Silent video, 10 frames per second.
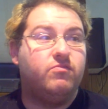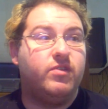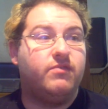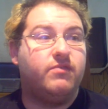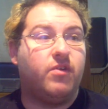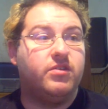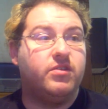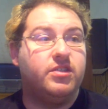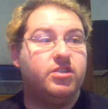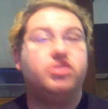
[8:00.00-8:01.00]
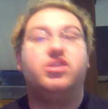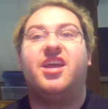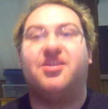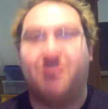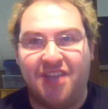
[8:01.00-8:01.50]
really fall in
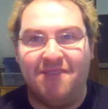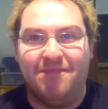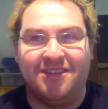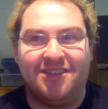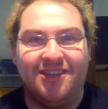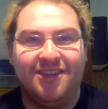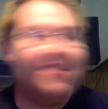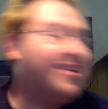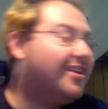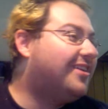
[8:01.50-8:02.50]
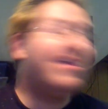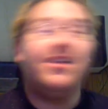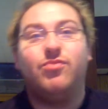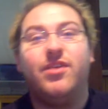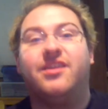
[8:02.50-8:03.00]
entertainment.
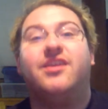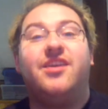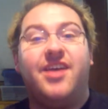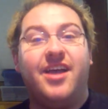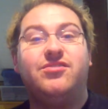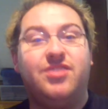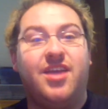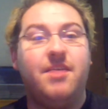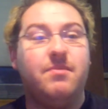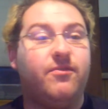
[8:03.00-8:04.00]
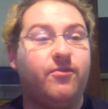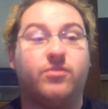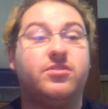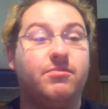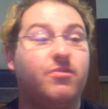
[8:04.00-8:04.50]
That's right, entertainment for
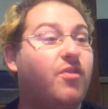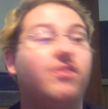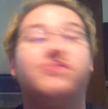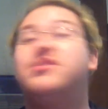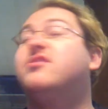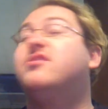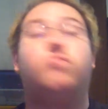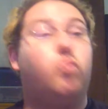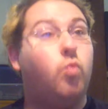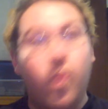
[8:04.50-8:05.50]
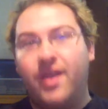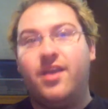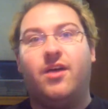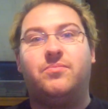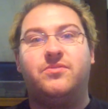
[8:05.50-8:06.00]
Timber Falls is way
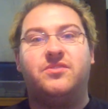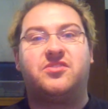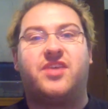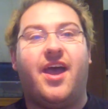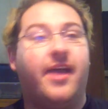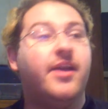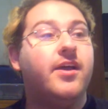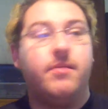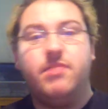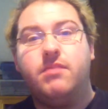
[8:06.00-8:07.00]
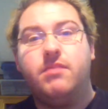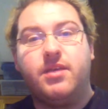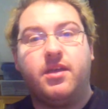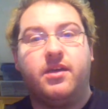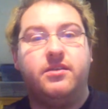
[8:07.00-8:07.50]
up in the sky. Mainly
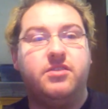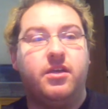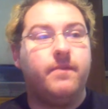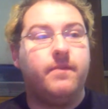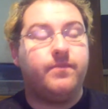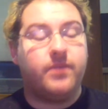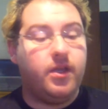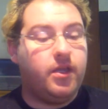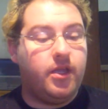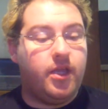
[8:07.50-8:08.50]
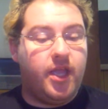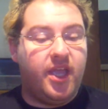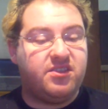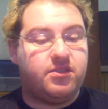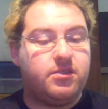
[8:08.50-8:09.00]
because
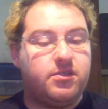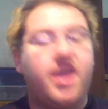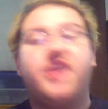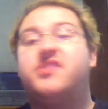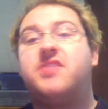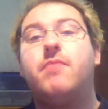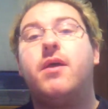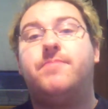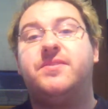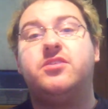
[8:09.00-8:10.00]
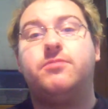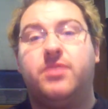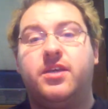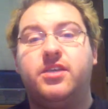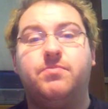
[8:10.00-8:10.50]
it's a semi-busy
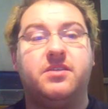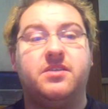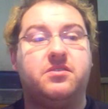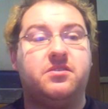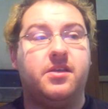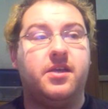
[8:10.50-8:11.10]
place, but it's